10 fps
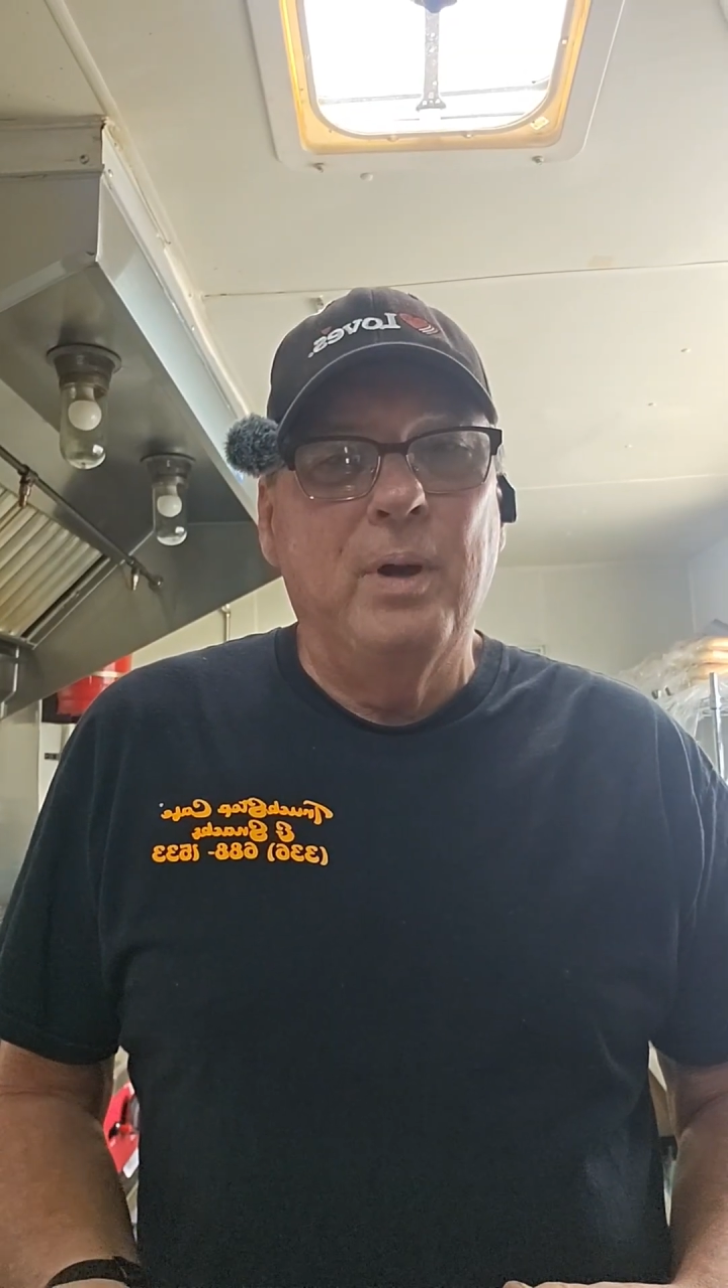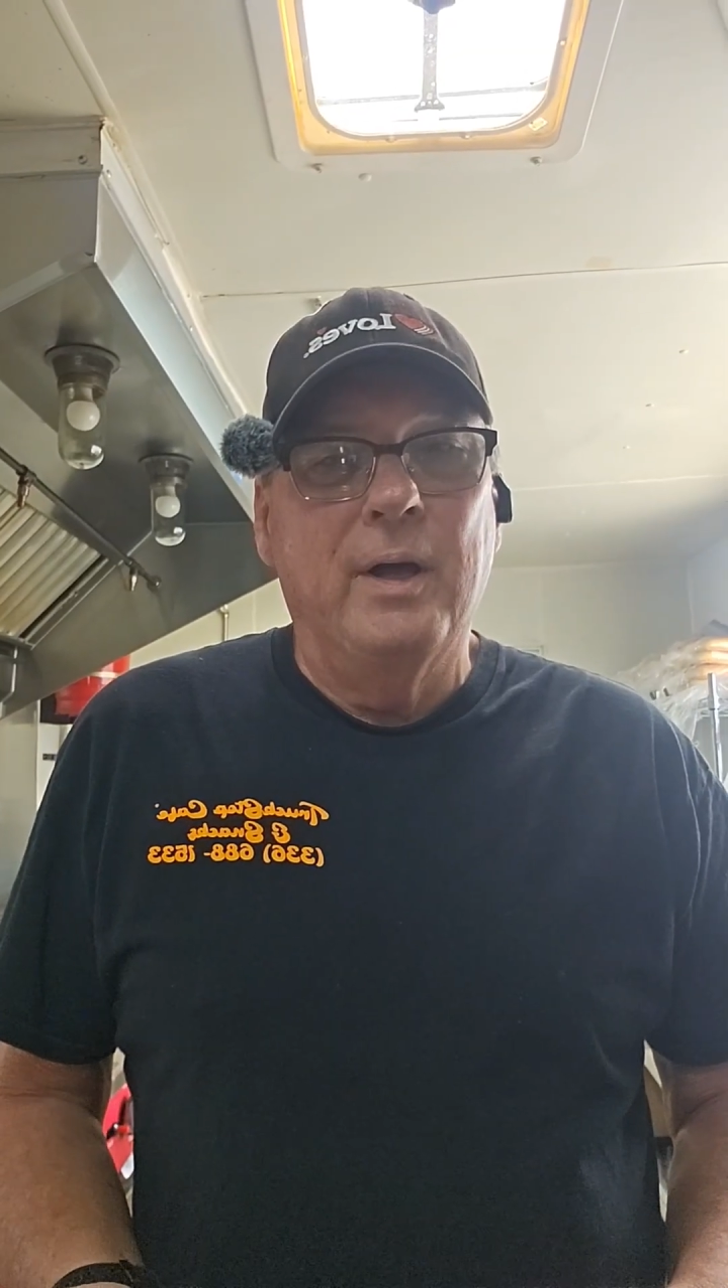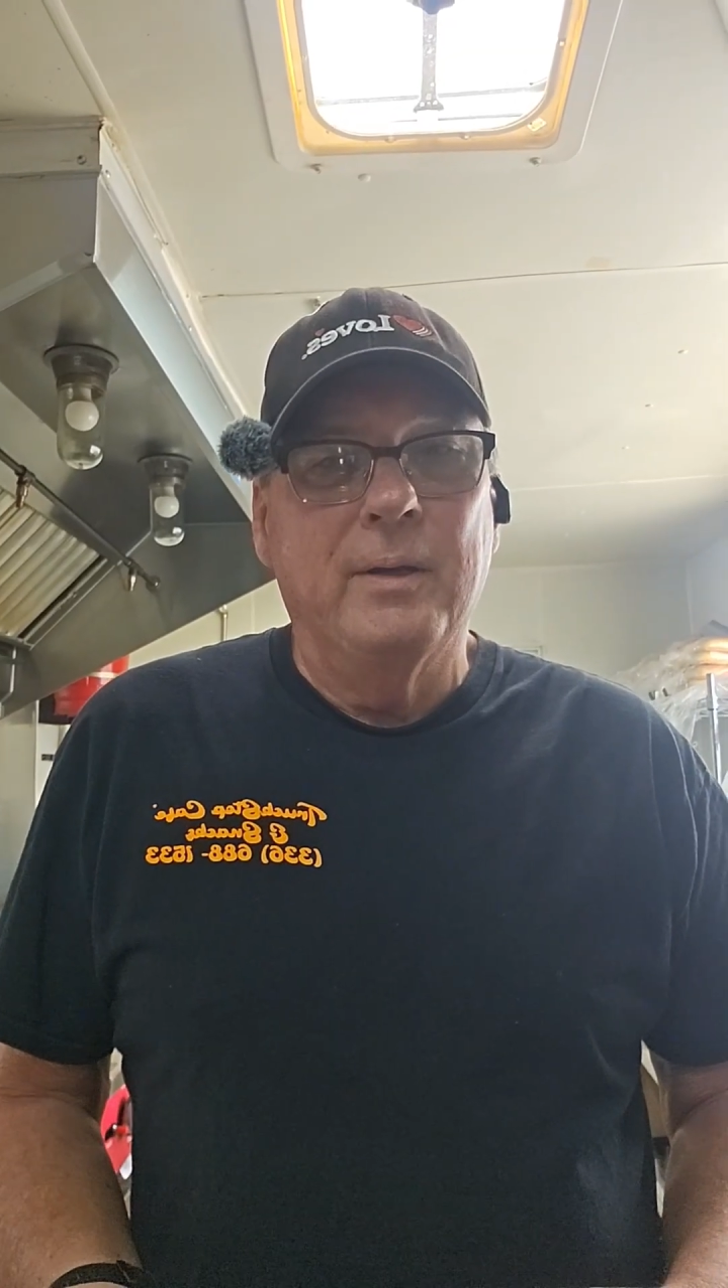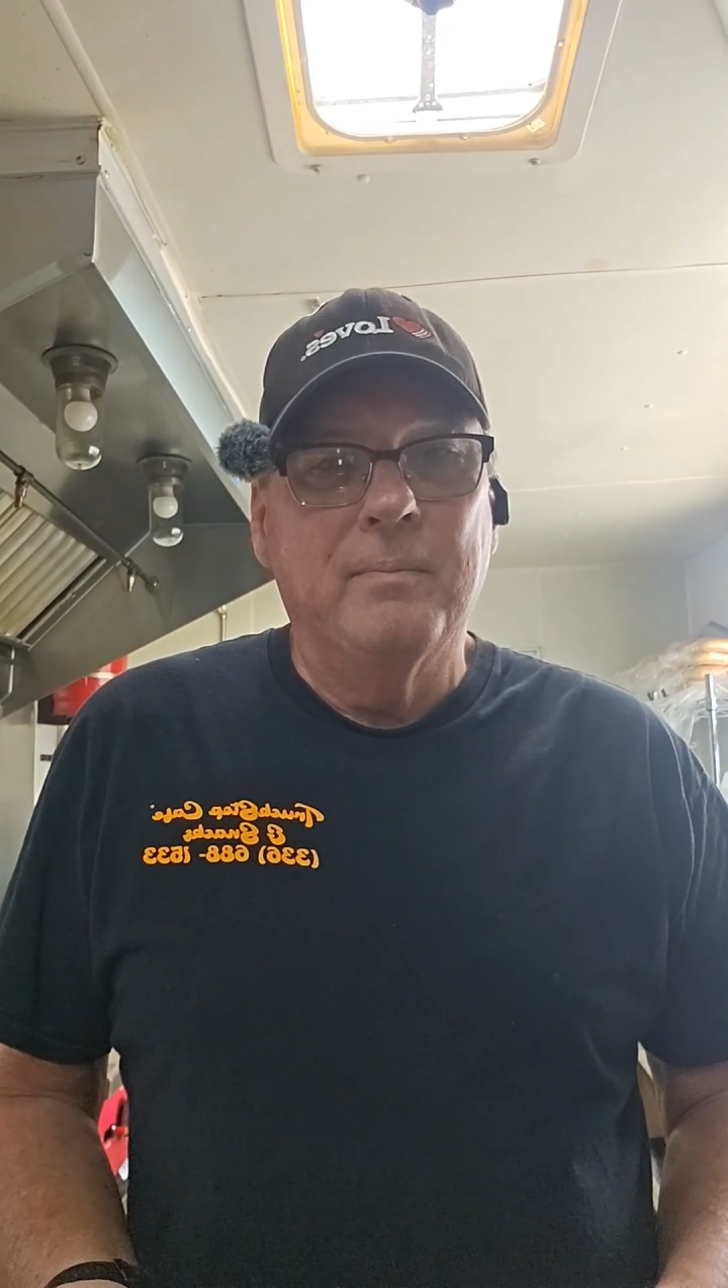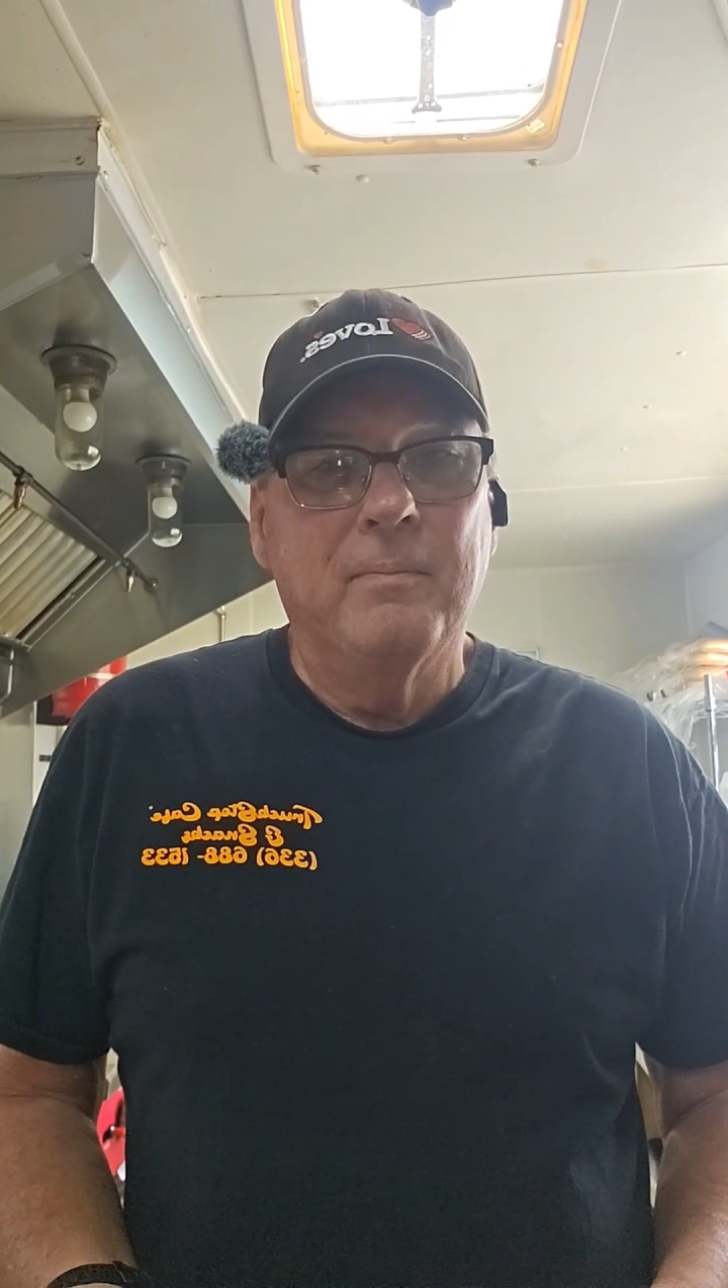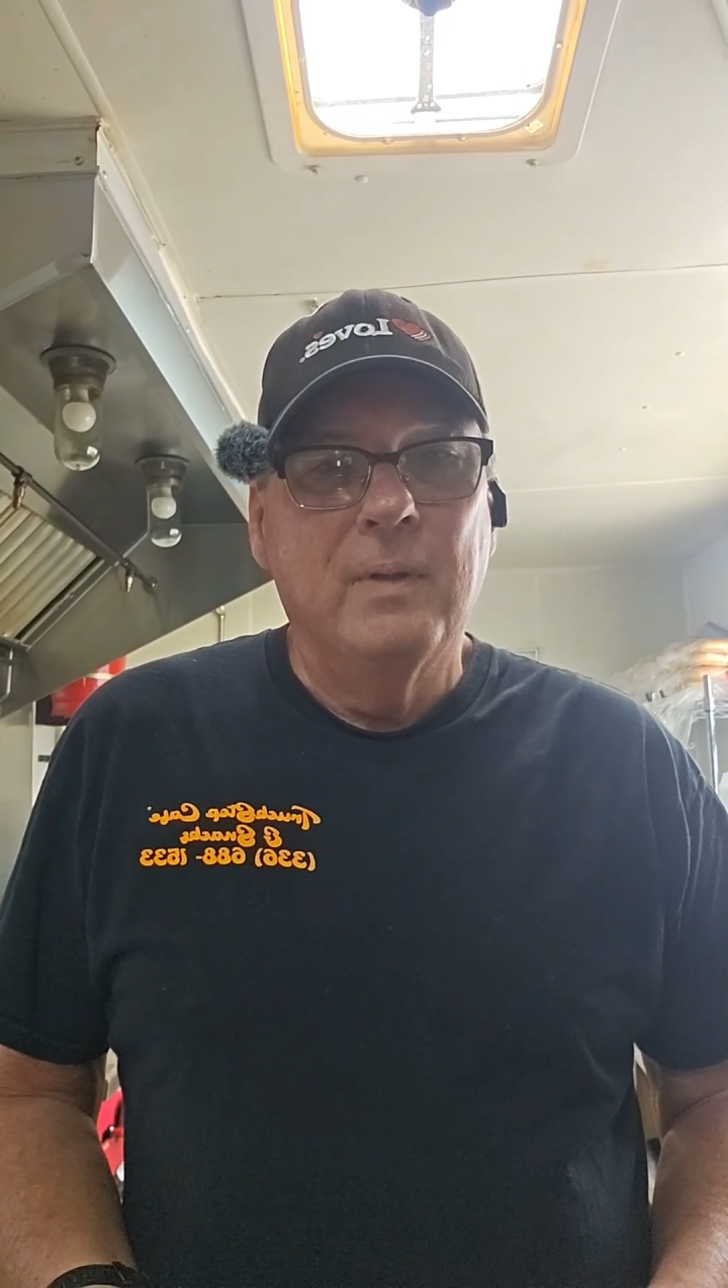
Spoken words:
bun.